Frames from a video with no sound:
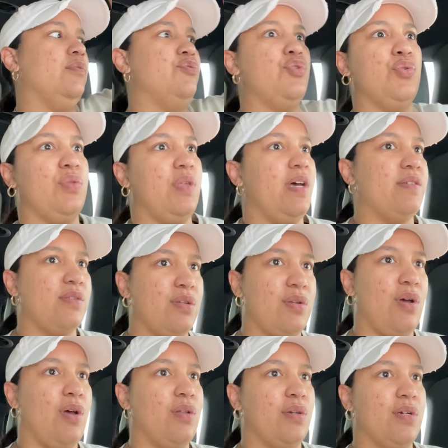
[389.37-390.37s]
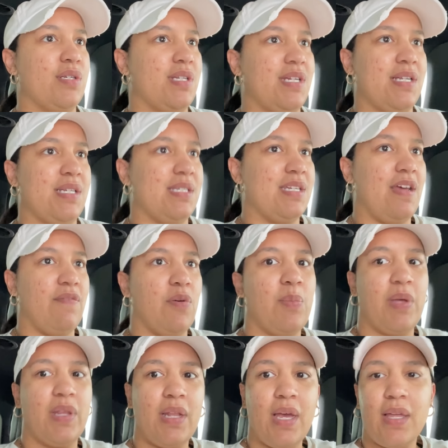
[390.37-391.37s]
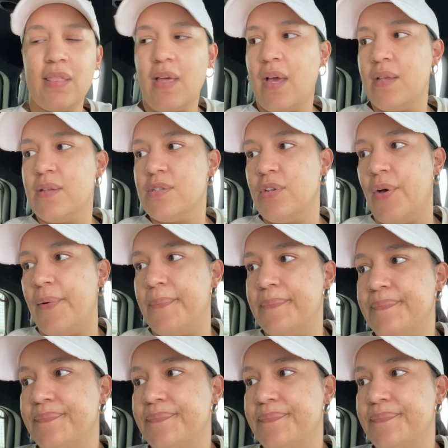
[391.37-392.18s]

$2,000, and it's never been like that. So